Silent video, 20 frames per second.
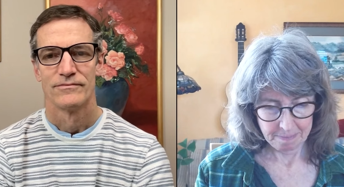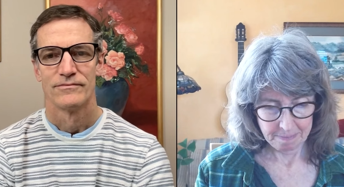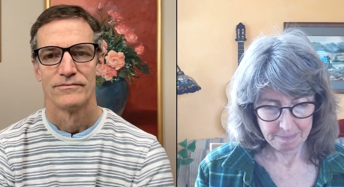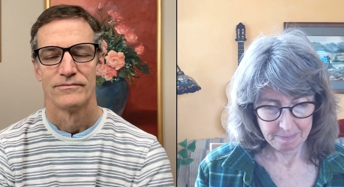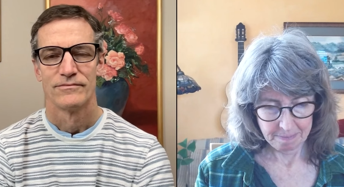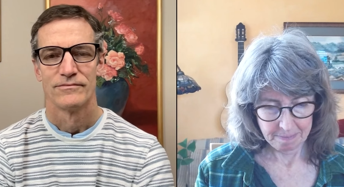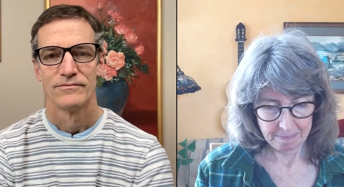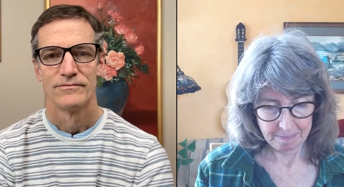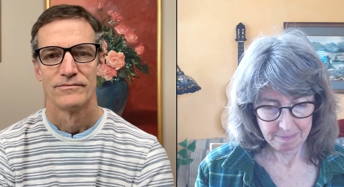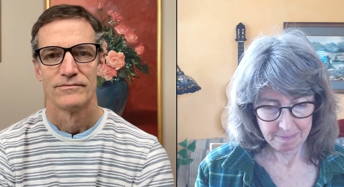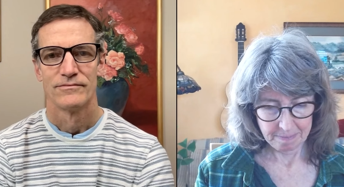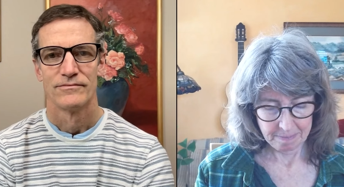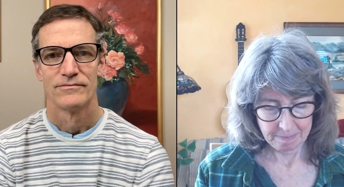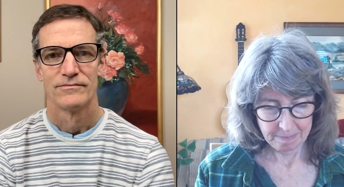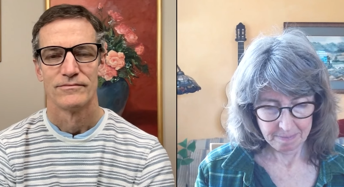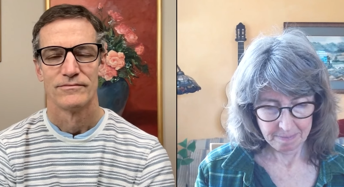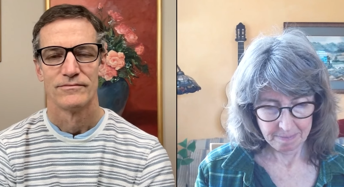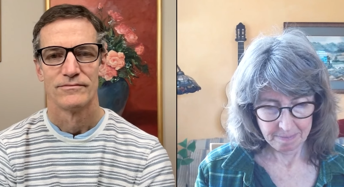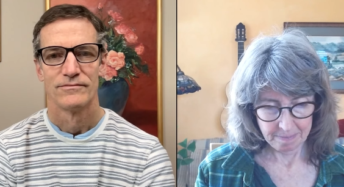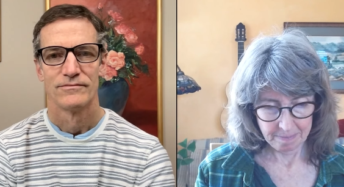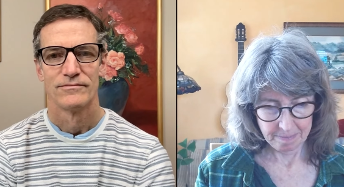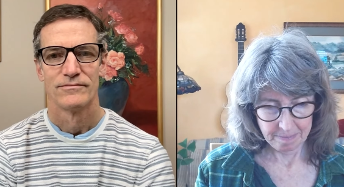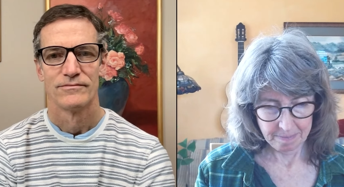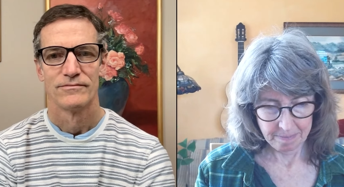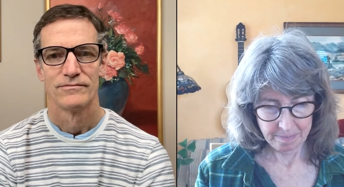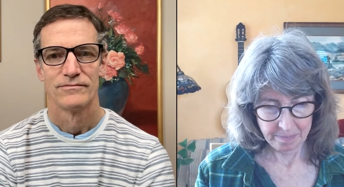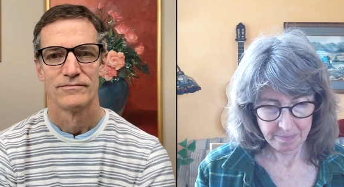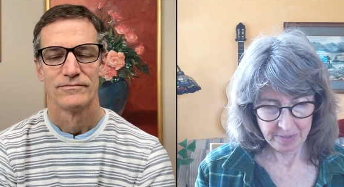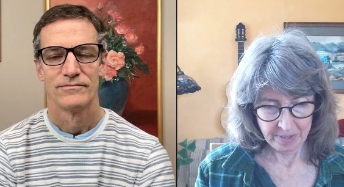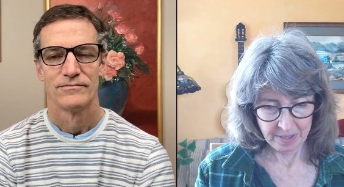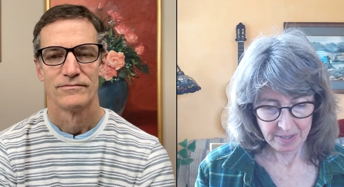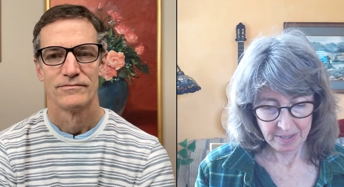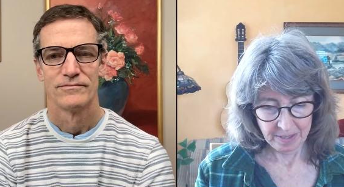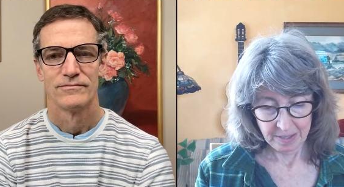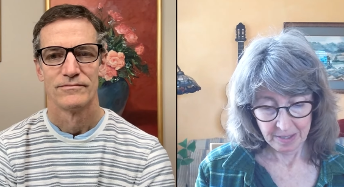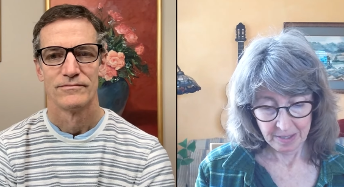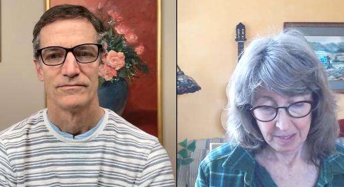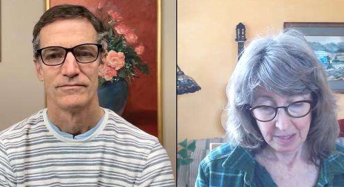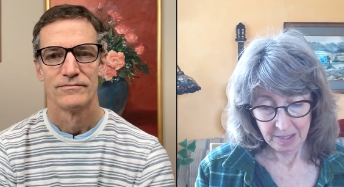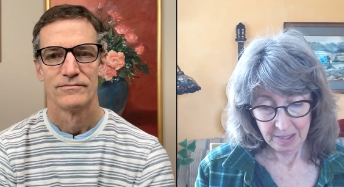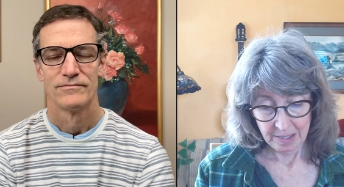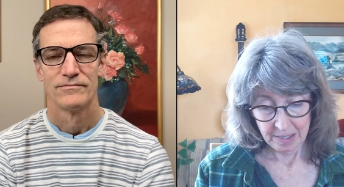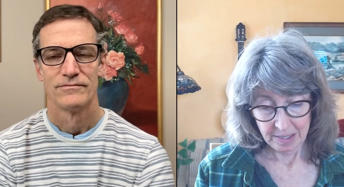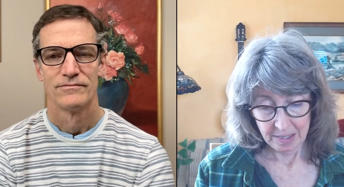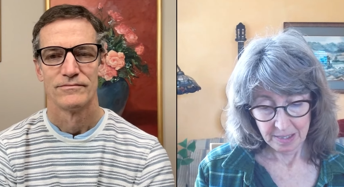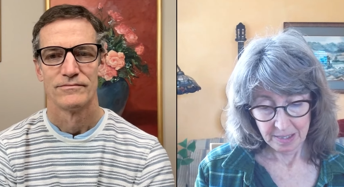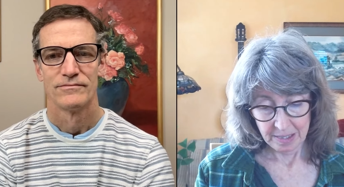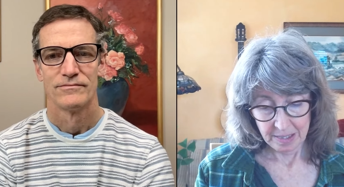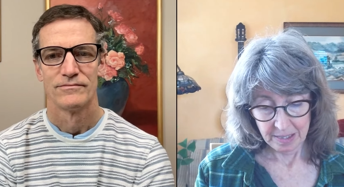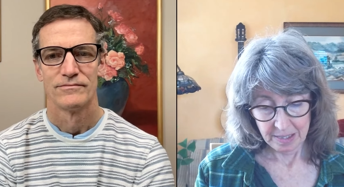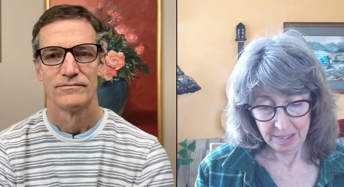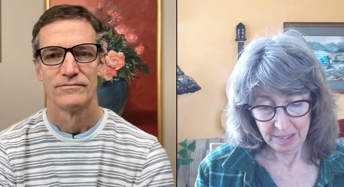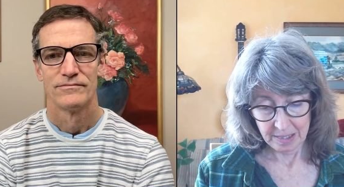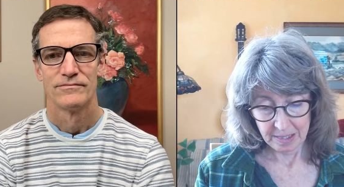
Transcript: Nothing is said.